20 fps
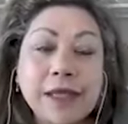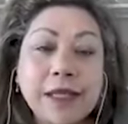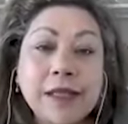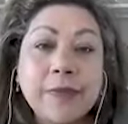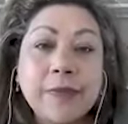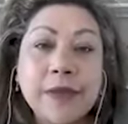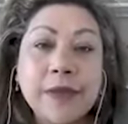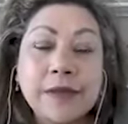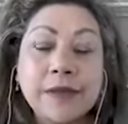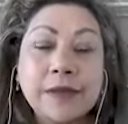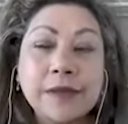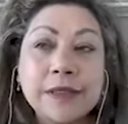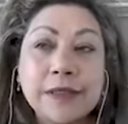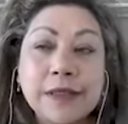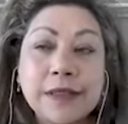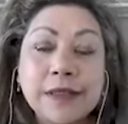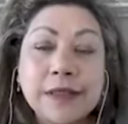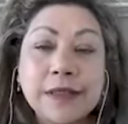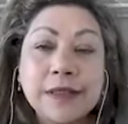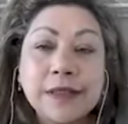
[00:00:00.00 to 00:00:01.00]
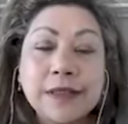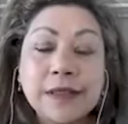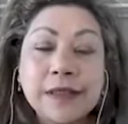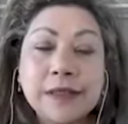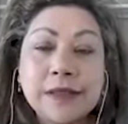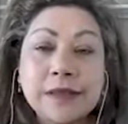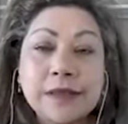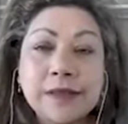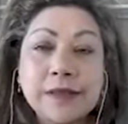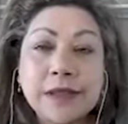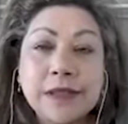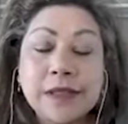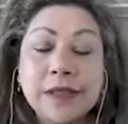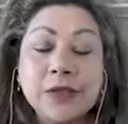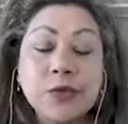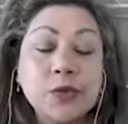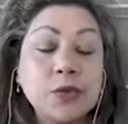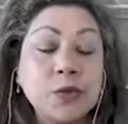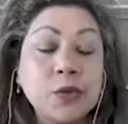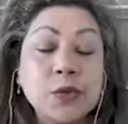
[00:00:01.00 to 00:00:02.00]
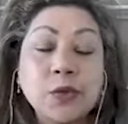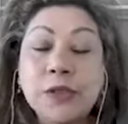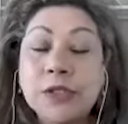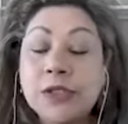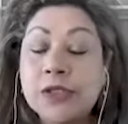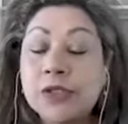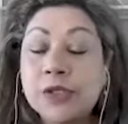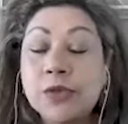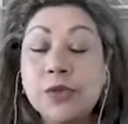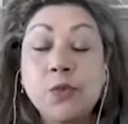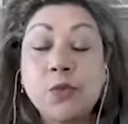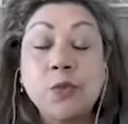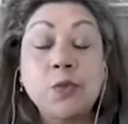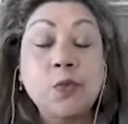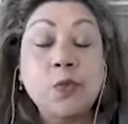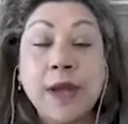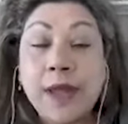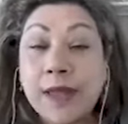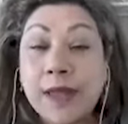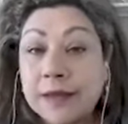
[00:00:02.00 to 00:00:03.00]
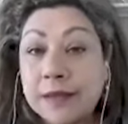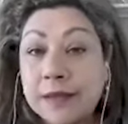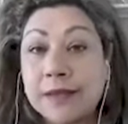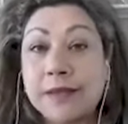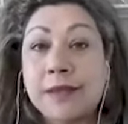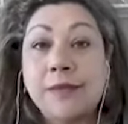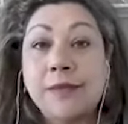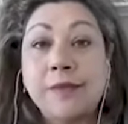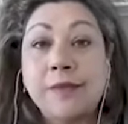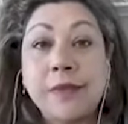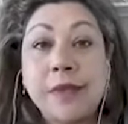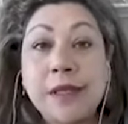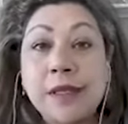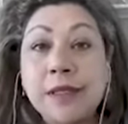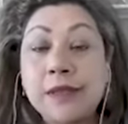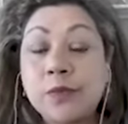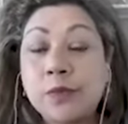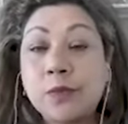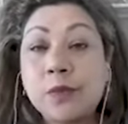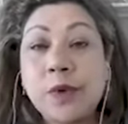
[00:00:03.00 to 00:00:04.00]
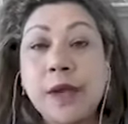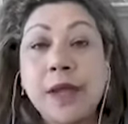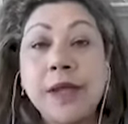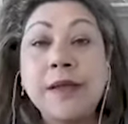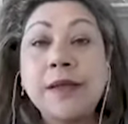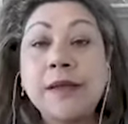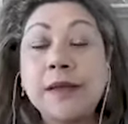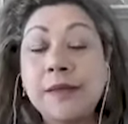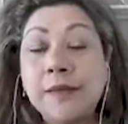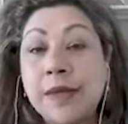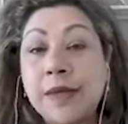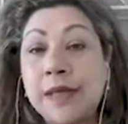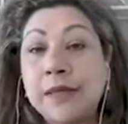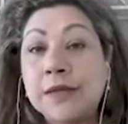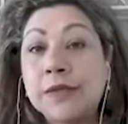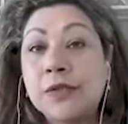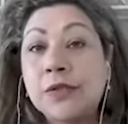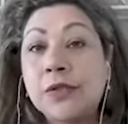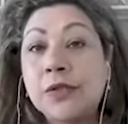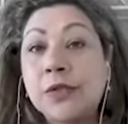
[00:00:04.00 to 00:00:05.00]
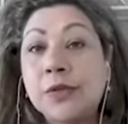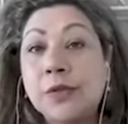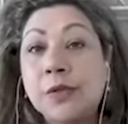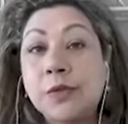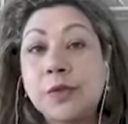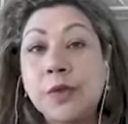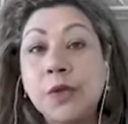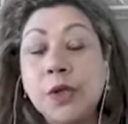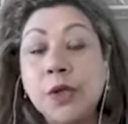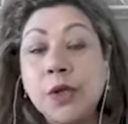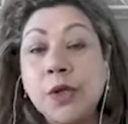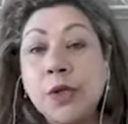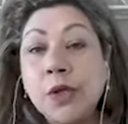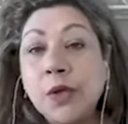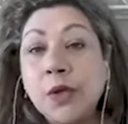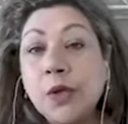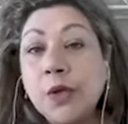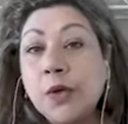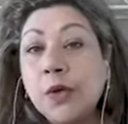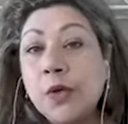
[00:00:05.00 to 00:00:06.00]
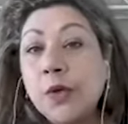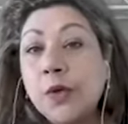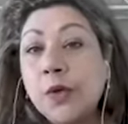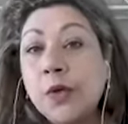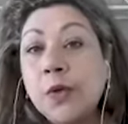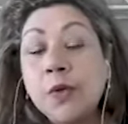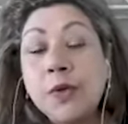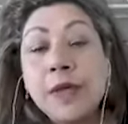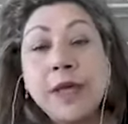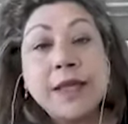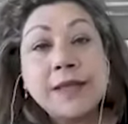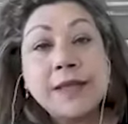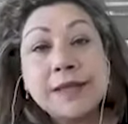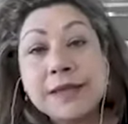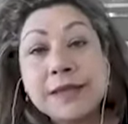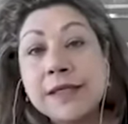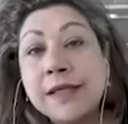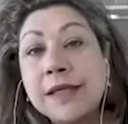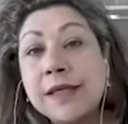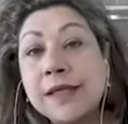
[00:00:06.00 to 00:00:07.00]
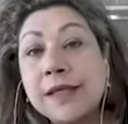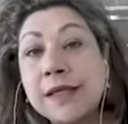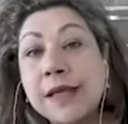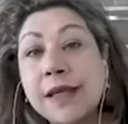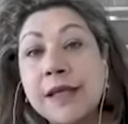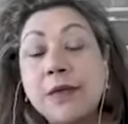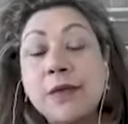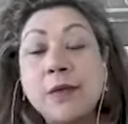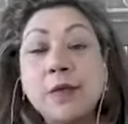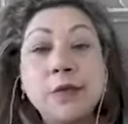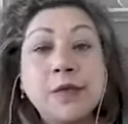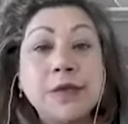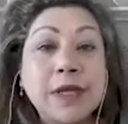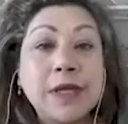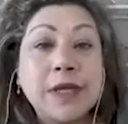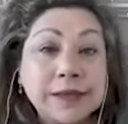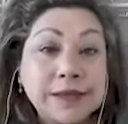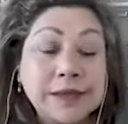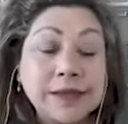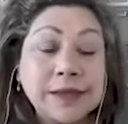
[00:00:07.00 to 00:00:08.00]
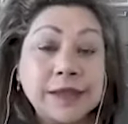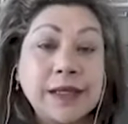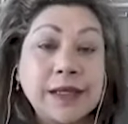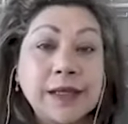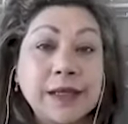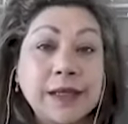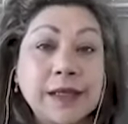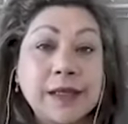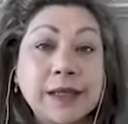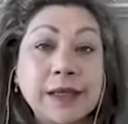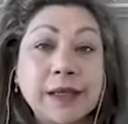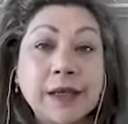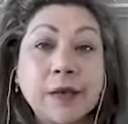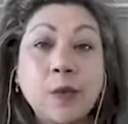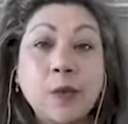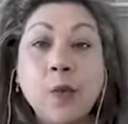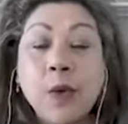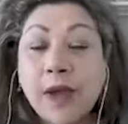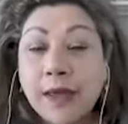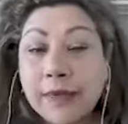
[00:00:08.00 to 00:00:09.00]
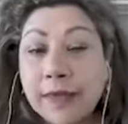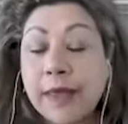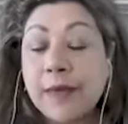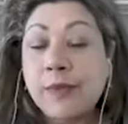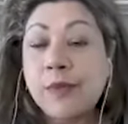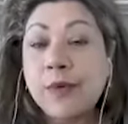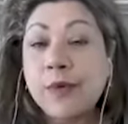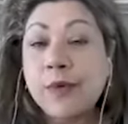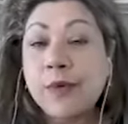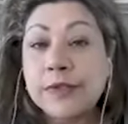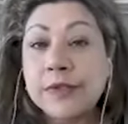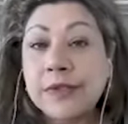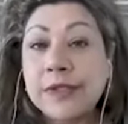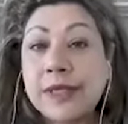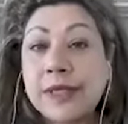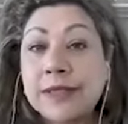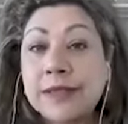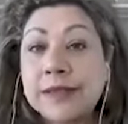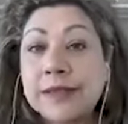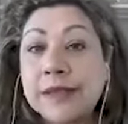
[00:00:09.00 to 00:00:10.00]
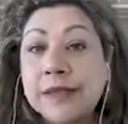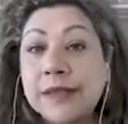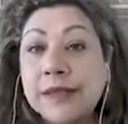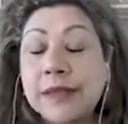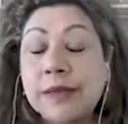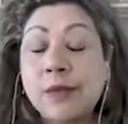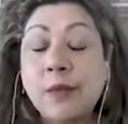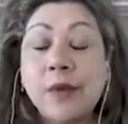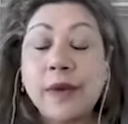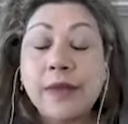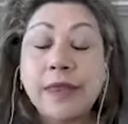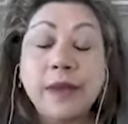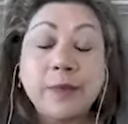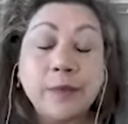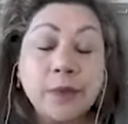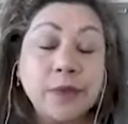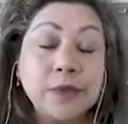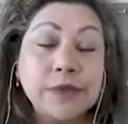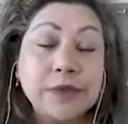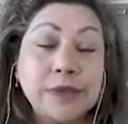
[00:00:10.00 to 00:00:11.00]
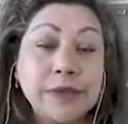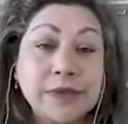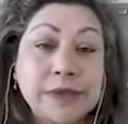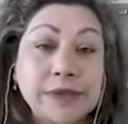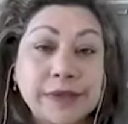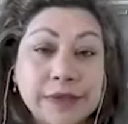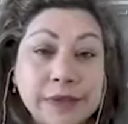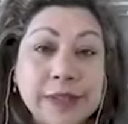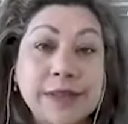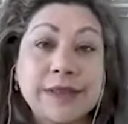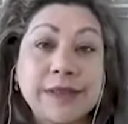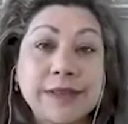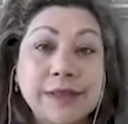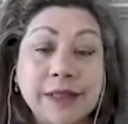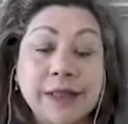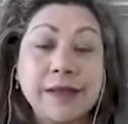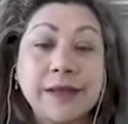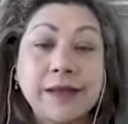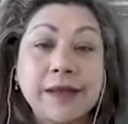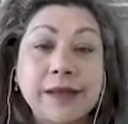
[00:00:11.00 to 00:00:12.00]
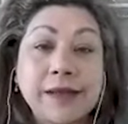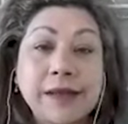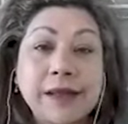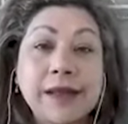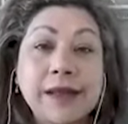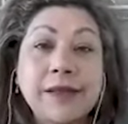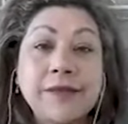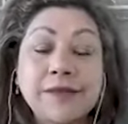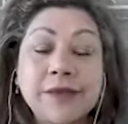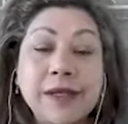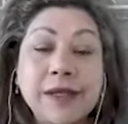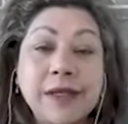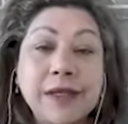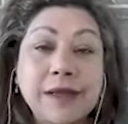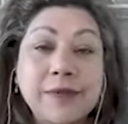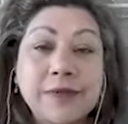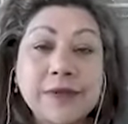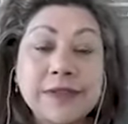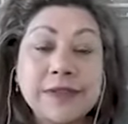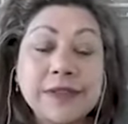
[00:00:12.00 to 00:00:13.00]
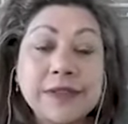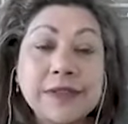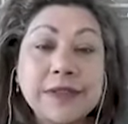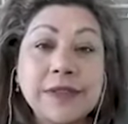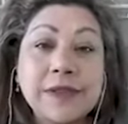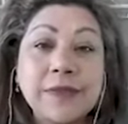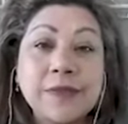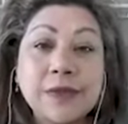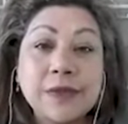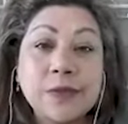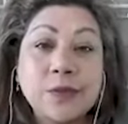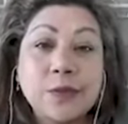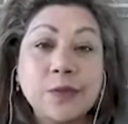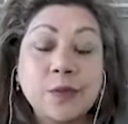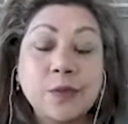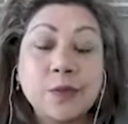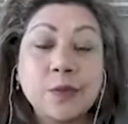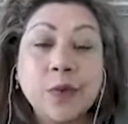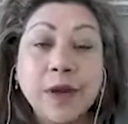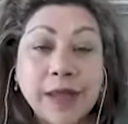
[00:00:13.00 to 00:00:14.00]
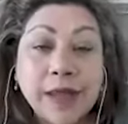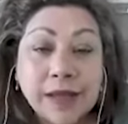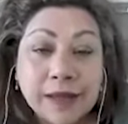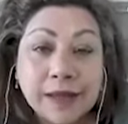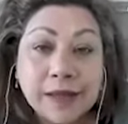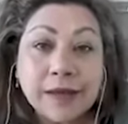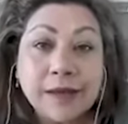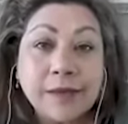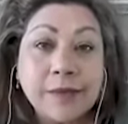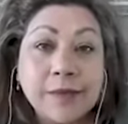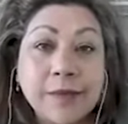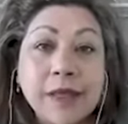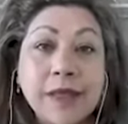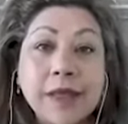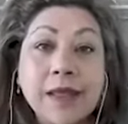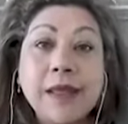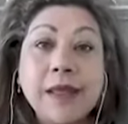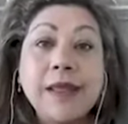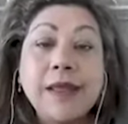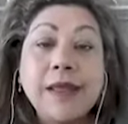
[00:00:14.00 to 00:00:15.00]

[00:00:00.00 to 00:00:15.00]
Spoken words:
the death penalty is truly just random. It's random as to who gets it and who doesn't get it, and why that person gets it and why that person doesn't get it. And if a system is random,